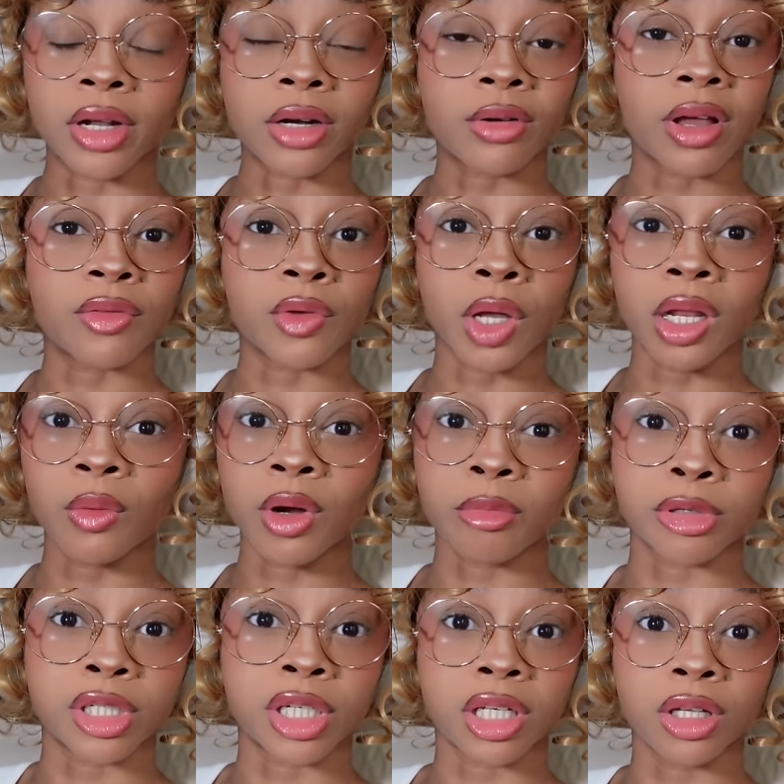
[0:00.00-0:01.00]
I don't have anywhere in
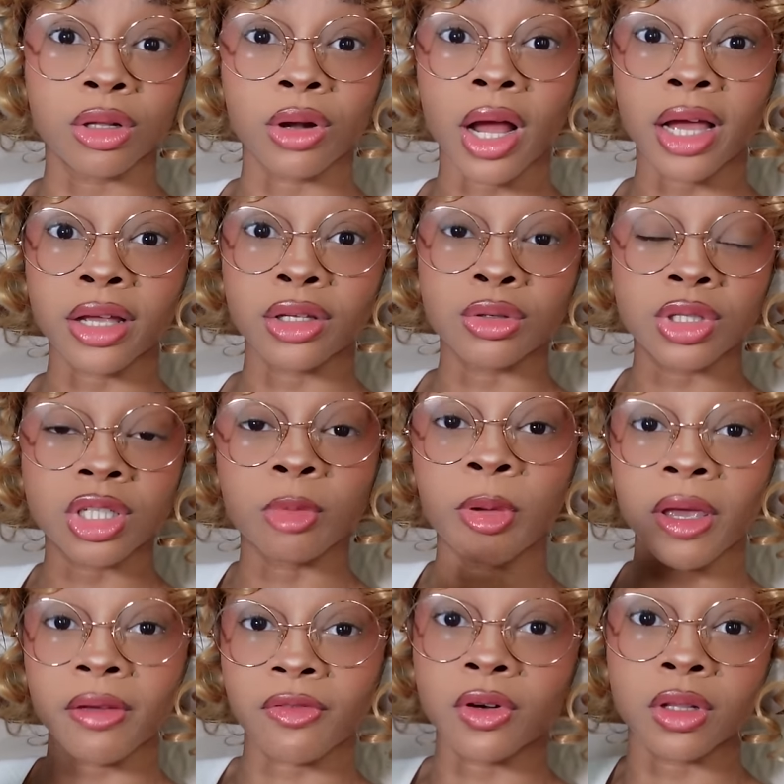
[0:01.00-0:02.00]
particular. I used to
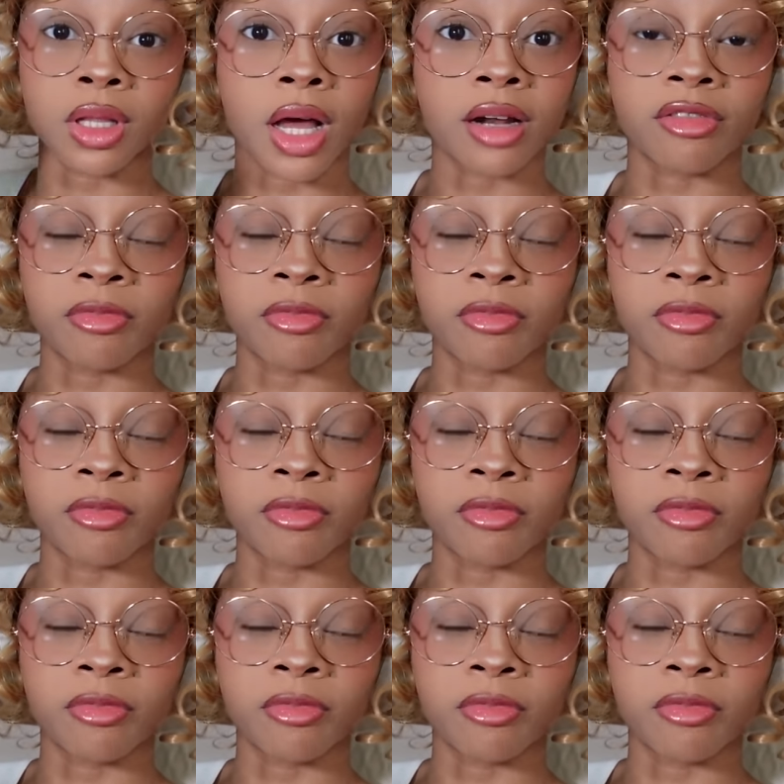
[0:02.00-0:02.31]
pay for a lot